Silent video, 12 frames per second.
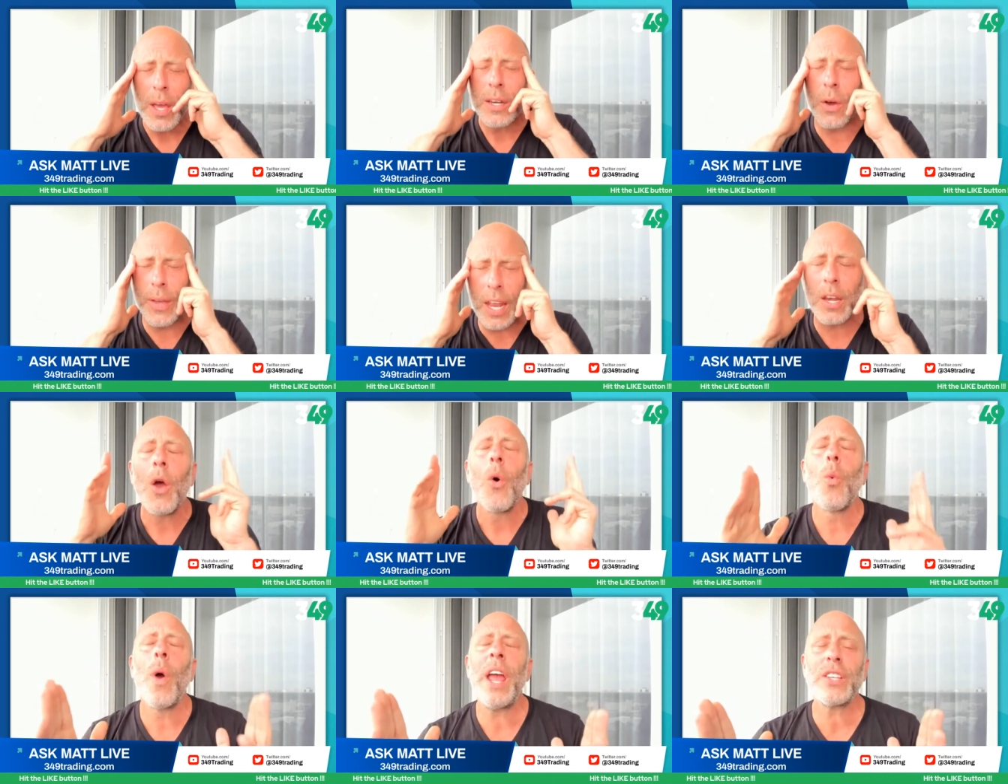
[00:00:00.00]
Now, again,
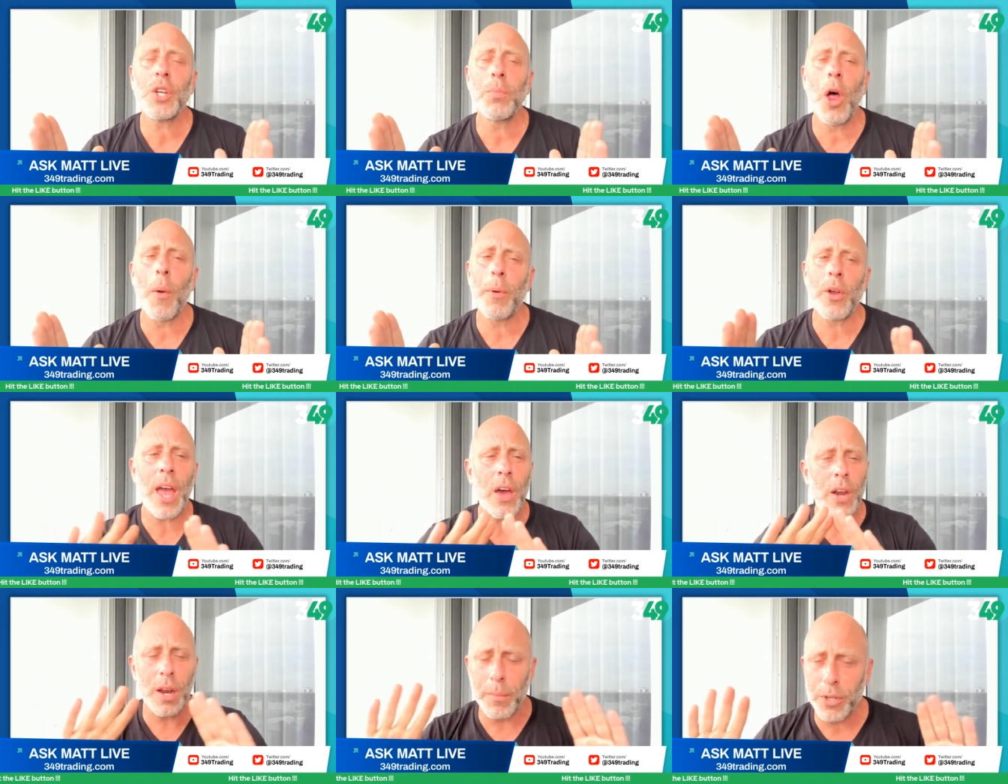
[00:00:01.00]
ways to blow up your
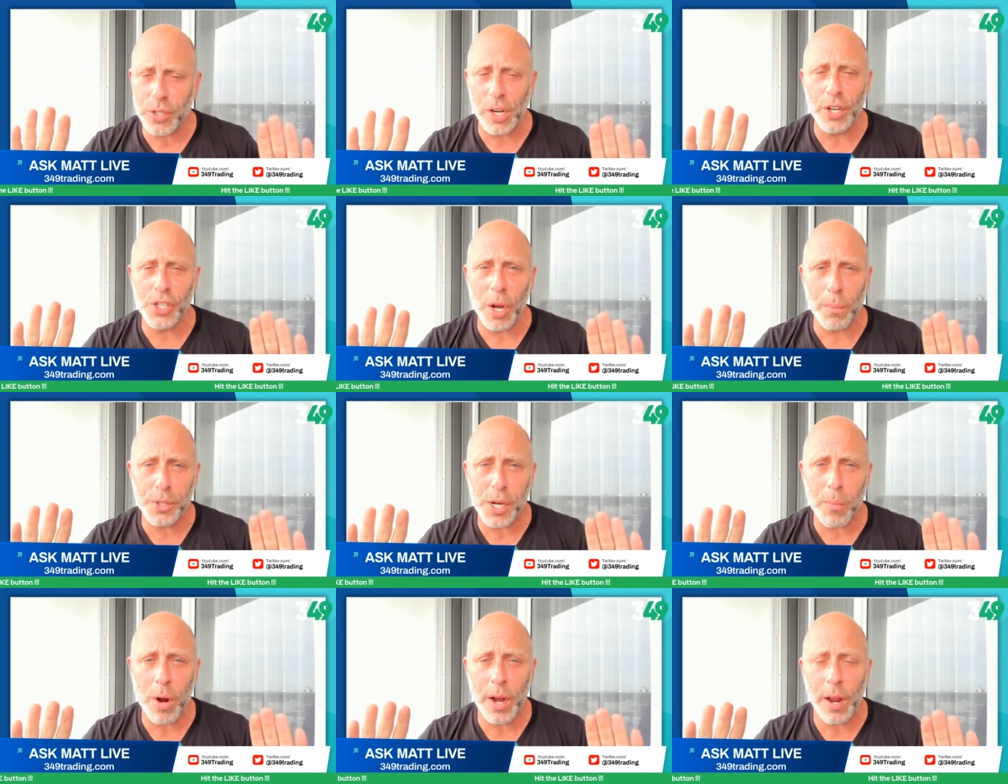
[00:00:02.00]
account. And I'm just going to jump
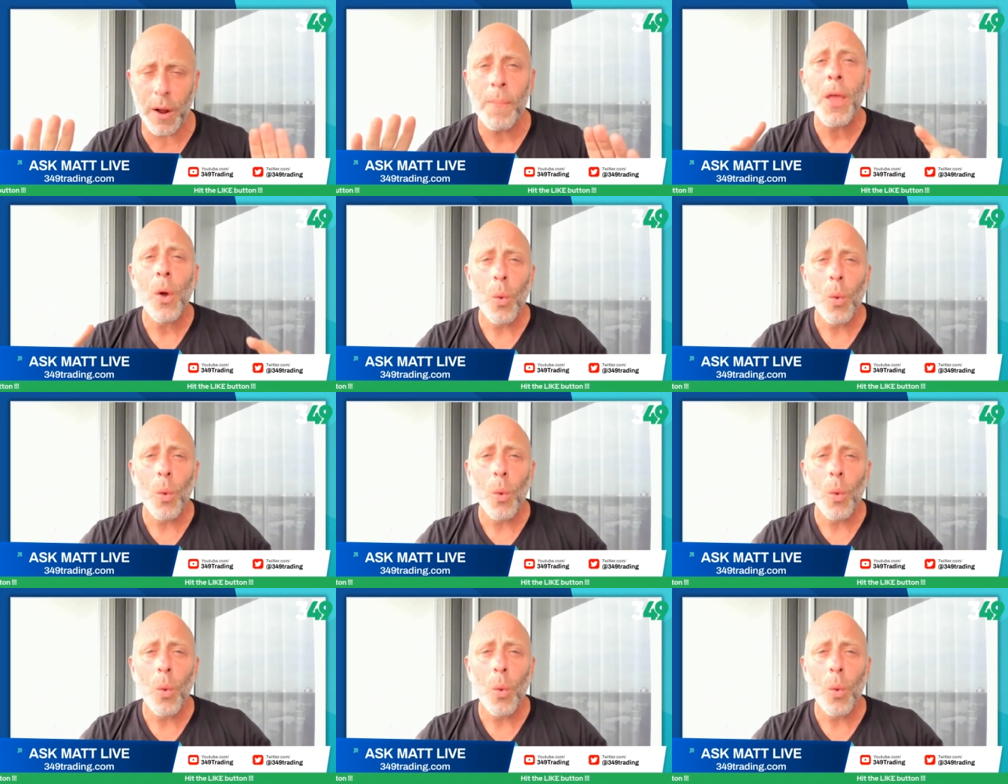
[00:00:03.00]
ship right here.